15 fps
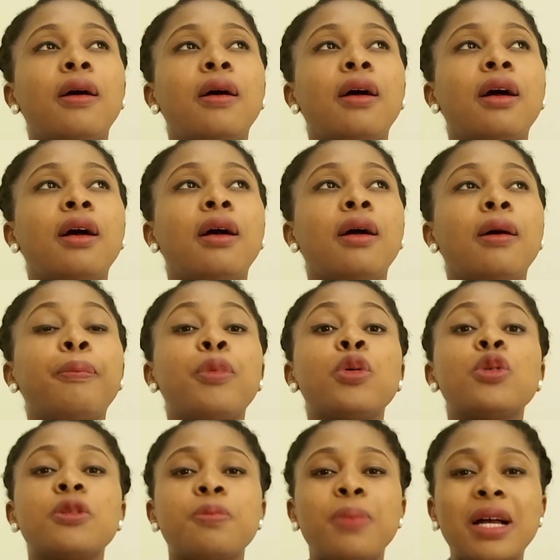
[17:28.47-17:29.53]

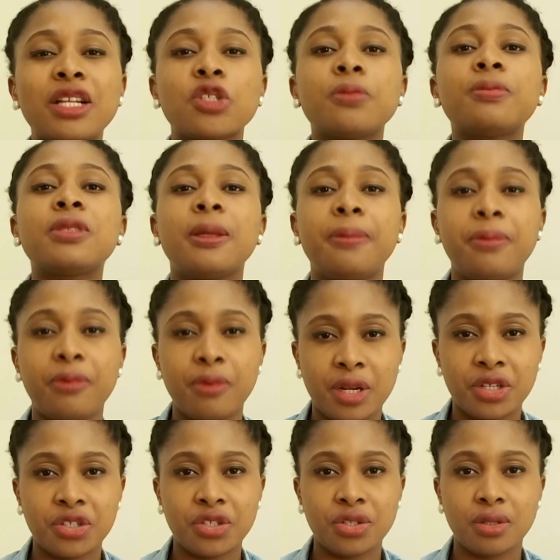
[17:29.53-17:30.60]
postpartum
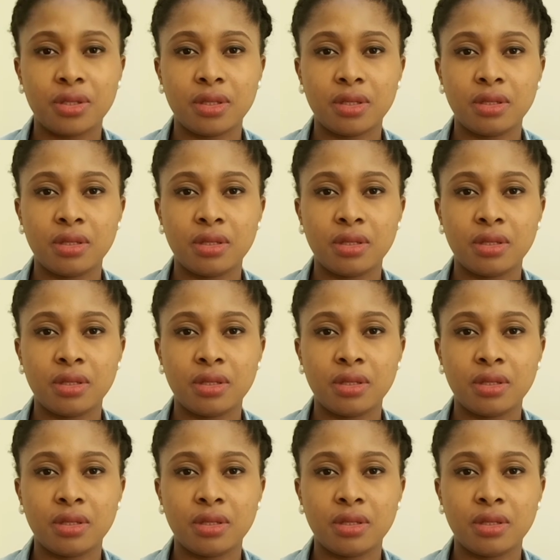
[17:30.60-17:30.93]
depression.